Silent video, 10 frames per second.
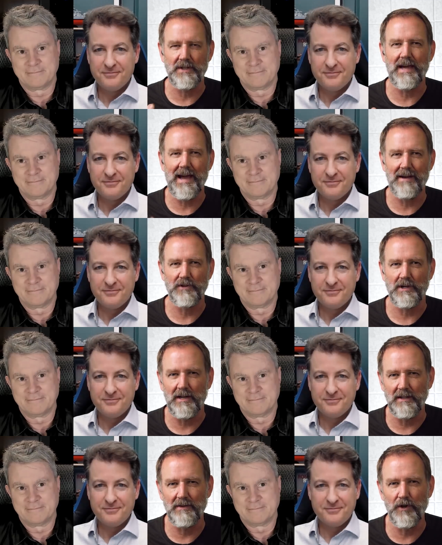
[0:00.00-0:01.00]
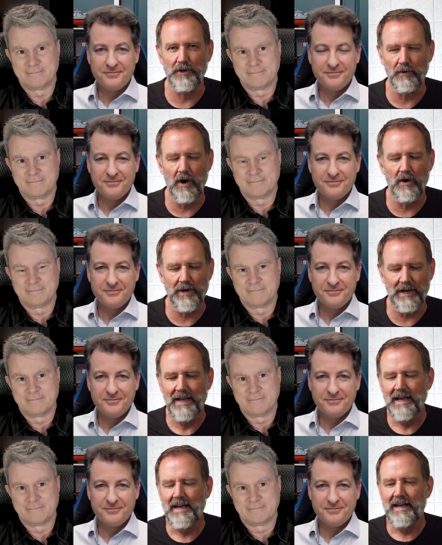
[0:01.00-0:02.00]
Speaker 1: and they have to kind of live on their own. And
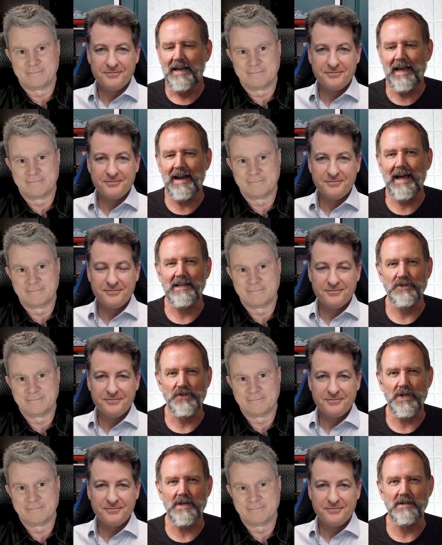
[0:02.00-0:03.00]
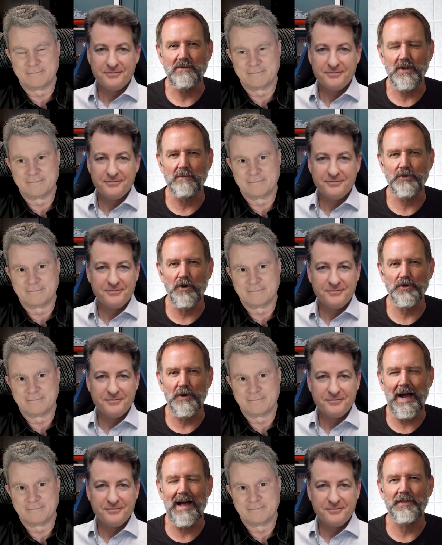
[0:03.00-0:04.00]
and I can see some
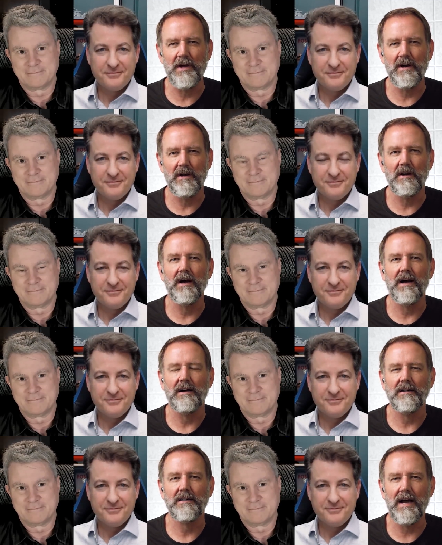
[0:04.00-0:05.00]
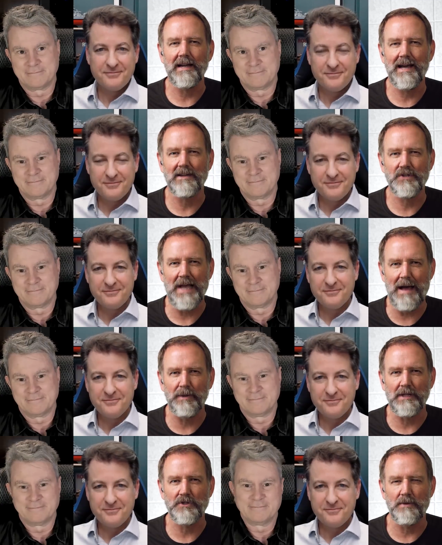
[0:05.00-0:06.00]
soldier out there uh, cutting down
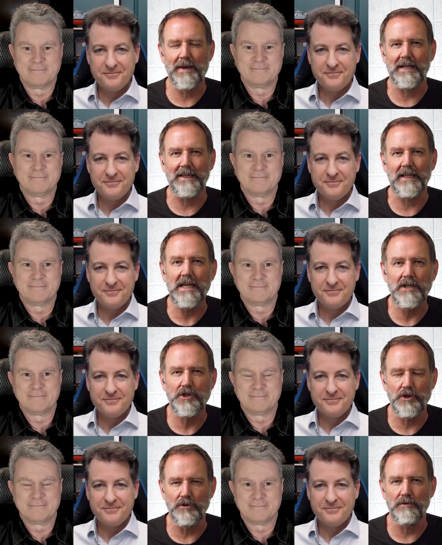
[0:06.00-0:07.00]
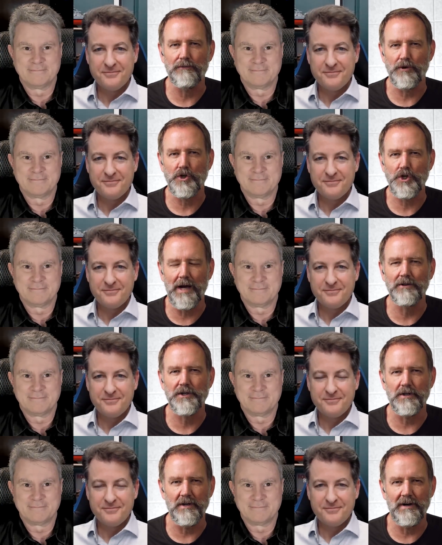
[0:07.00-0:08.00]
saplings to make a lean-to for
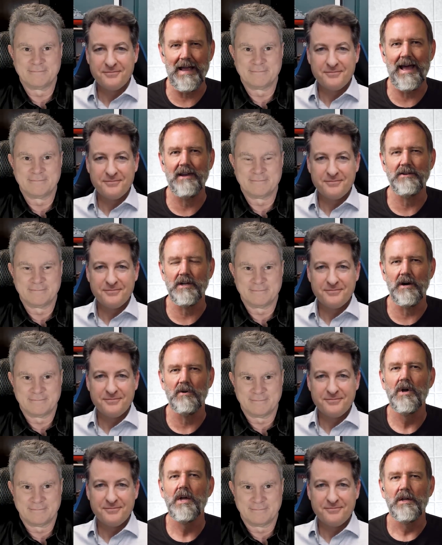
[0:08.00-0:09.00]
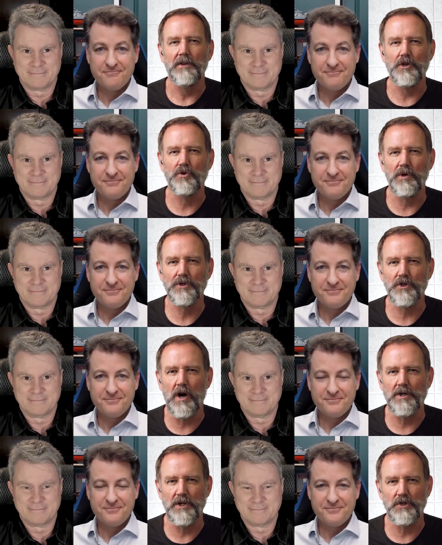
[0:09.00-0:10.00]
shelter, and you know the drill
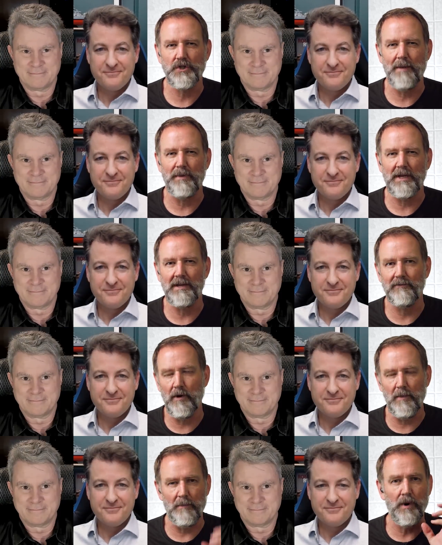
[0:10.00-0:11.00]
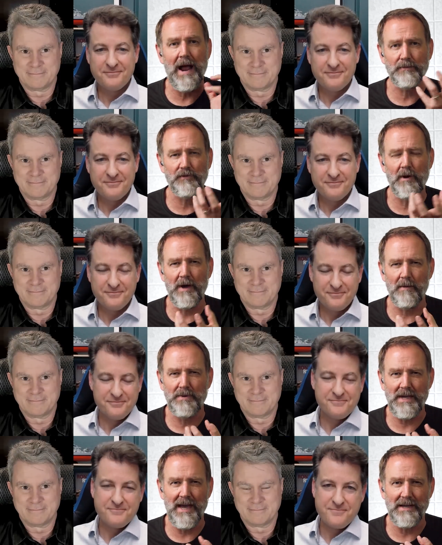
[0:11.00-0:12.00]
sergeant stepping in from perhaps from a
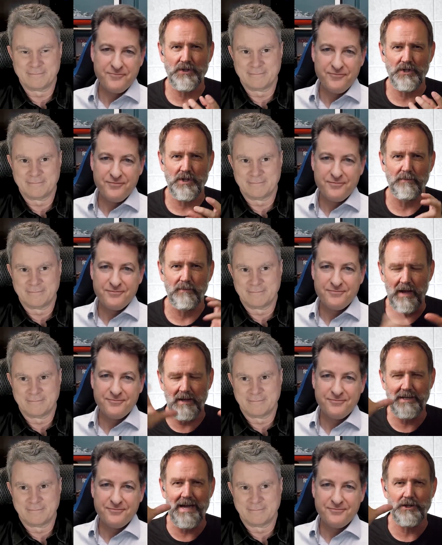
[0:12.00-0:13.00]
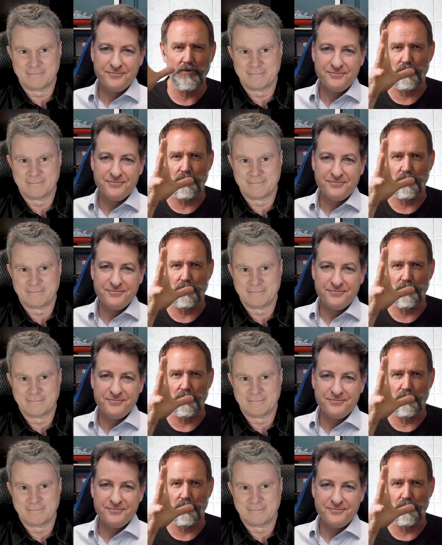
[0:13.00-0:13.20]
P A system attached to a